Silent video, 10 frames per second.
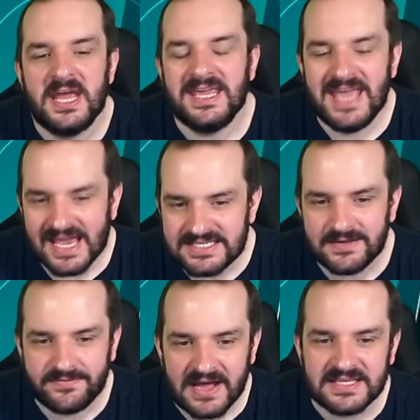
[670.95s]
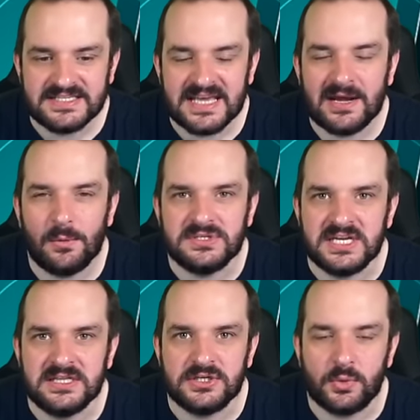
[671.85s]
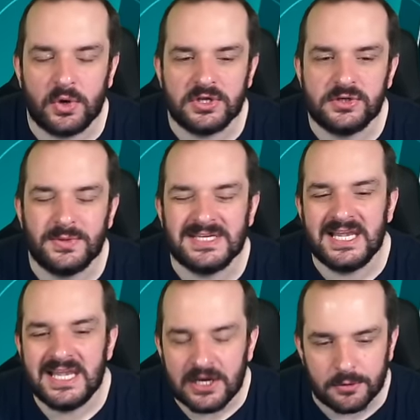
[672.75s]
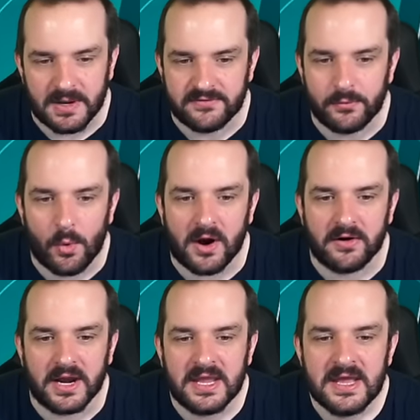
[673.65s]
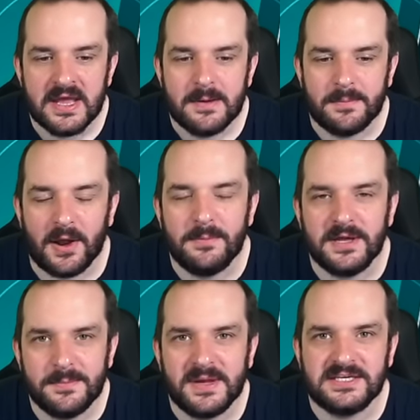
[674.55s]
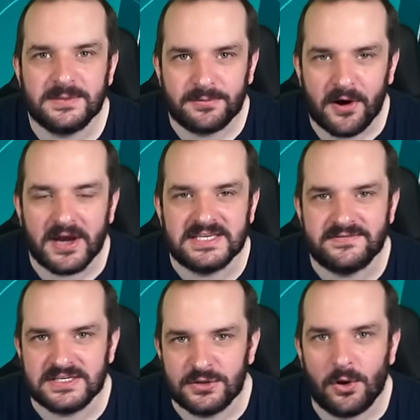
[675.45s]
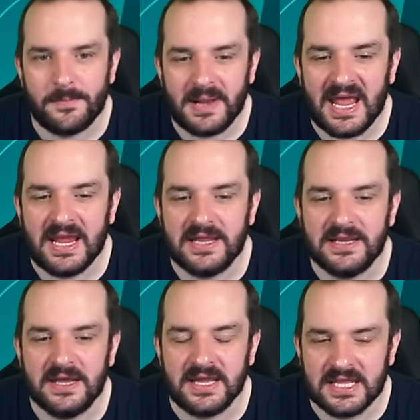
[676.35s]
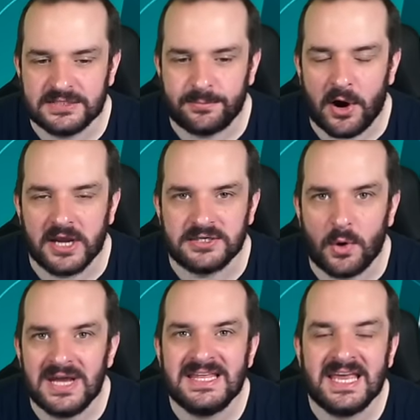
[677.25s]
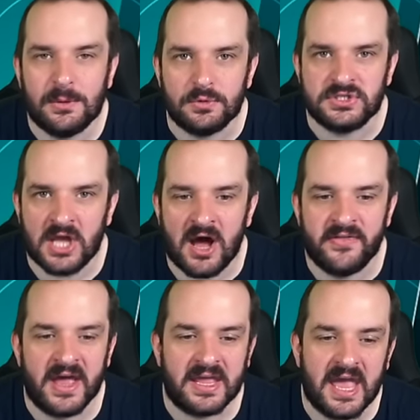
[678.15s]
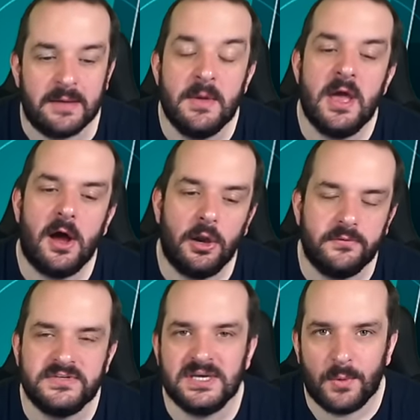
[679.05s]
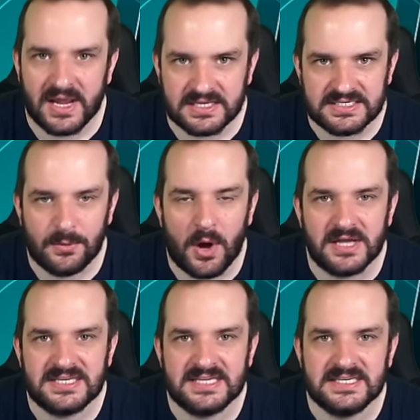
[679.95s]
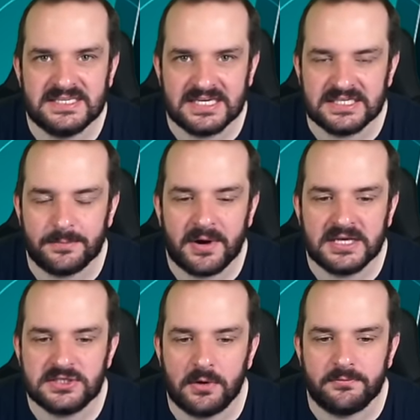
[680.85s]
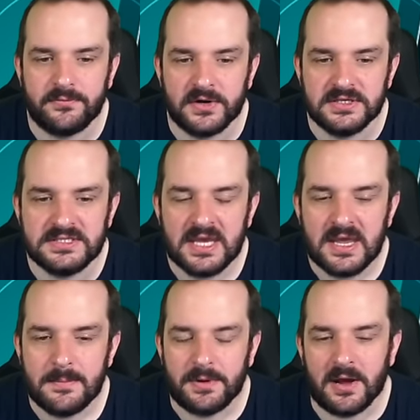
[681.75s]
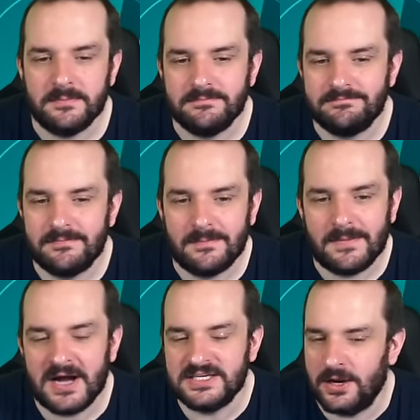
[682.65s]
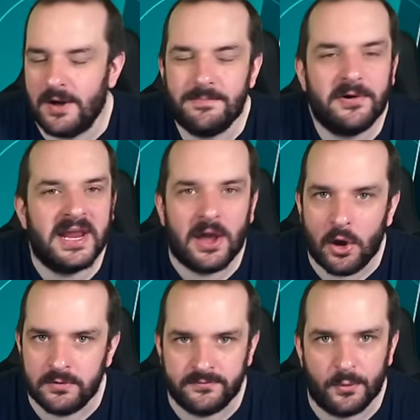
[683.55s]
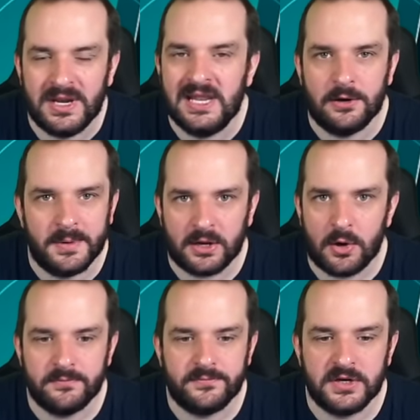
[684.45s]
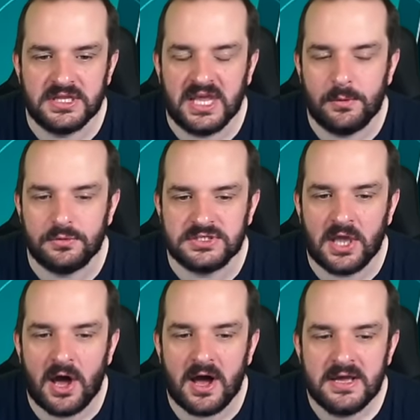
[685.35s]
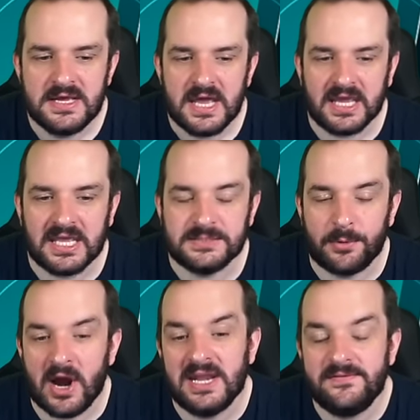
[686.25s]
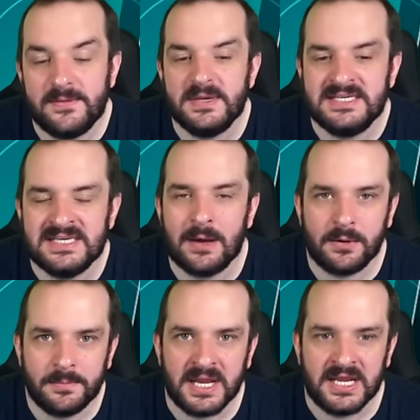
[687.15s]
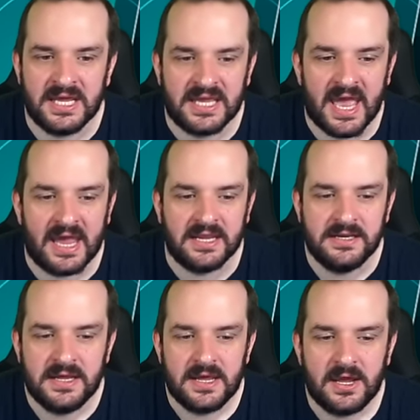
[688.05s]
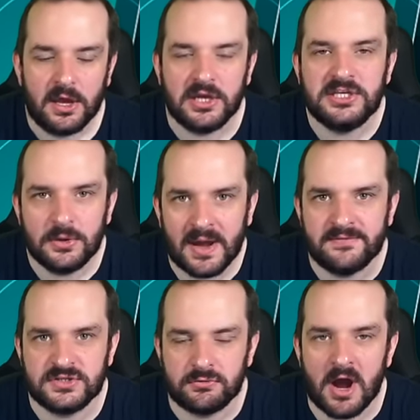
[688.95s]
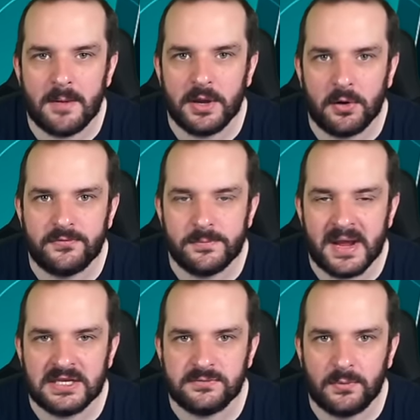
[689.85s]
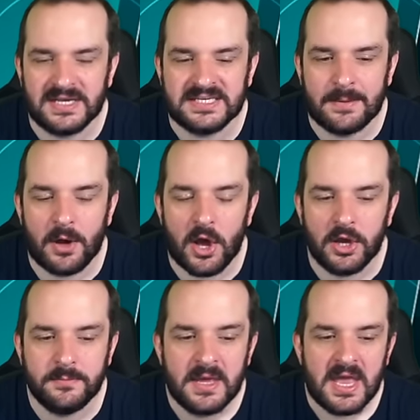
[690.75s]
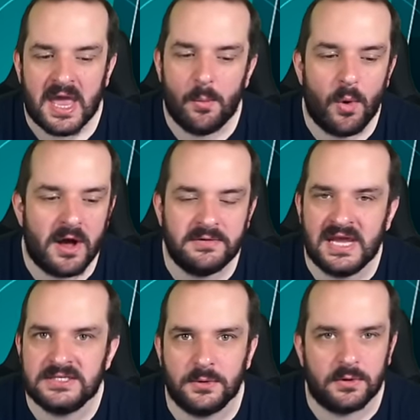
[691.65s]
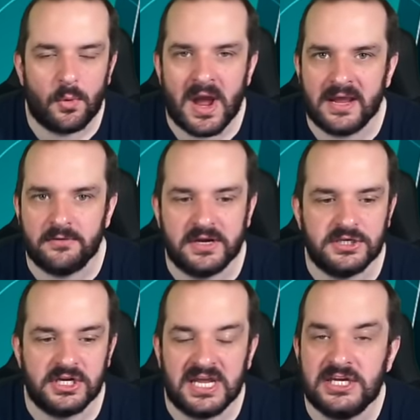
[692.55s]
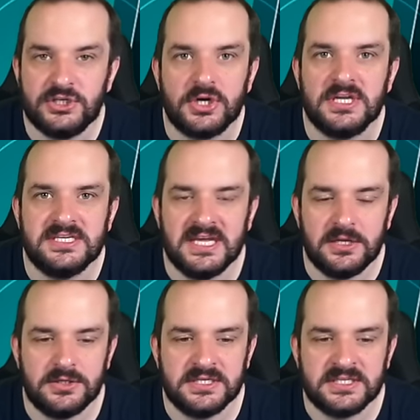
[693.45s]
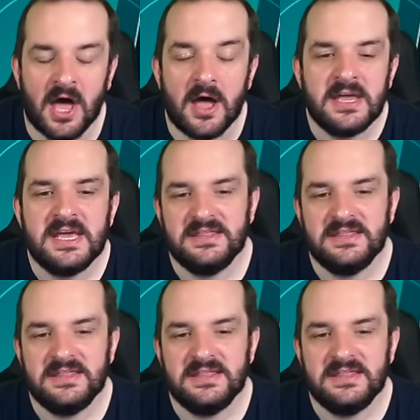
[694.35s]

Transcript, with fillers: Yes, the fact that Saka wasn't in the squad at all is a little bit of a worry, but I'm going to be surprised if he's not playing against Brighton. So I think he will start that game. I'll obviously wait and see what Arteta says in the press conference, but I'm, I don't know, I'm pretty hopeful, a little bit confident that he will start against Brighton. If he misses out completely again, I do have Sarabia off the bench with West Ham at home. And while Neto and Hwang are injured, he should continue to start.